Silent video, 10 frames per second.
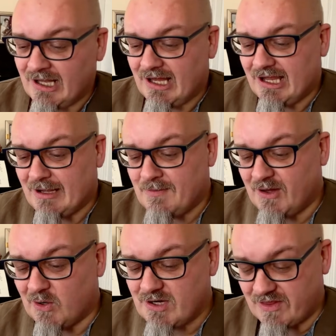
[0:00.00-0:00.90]
The
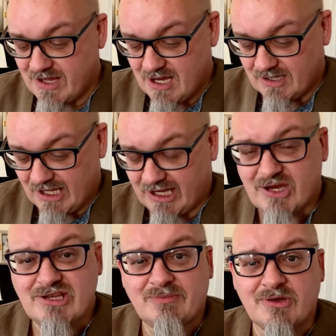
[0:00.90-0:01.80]
owner there
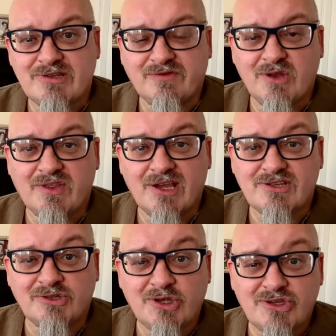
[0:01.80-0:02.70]
occasionally puts a few things
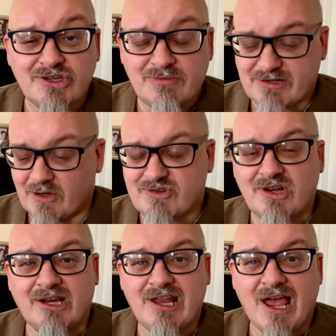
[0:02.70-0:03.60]
on YouTube, so I'll
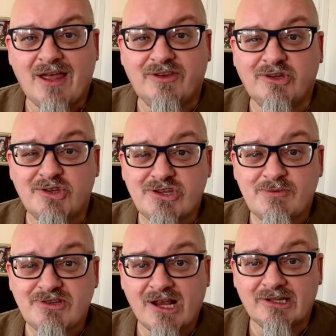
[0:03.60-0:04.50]
try and add the YouTube
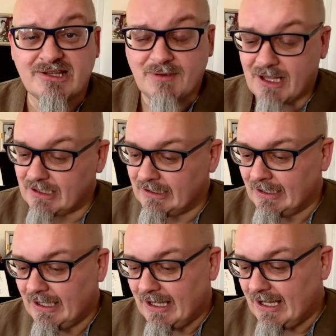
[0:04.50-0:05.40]
channel as well,
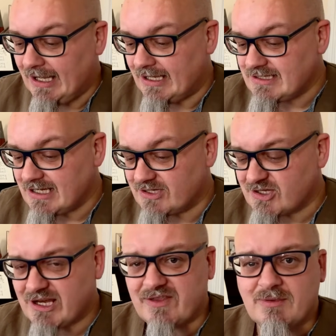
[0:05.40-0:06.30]
and
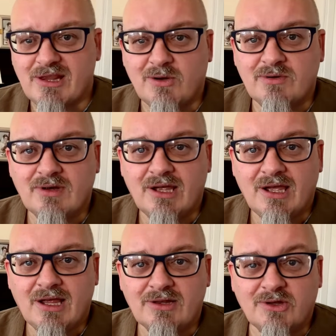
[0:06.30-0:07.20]
just give them a little
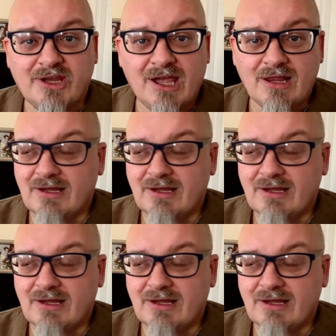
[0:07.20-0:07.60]
look at.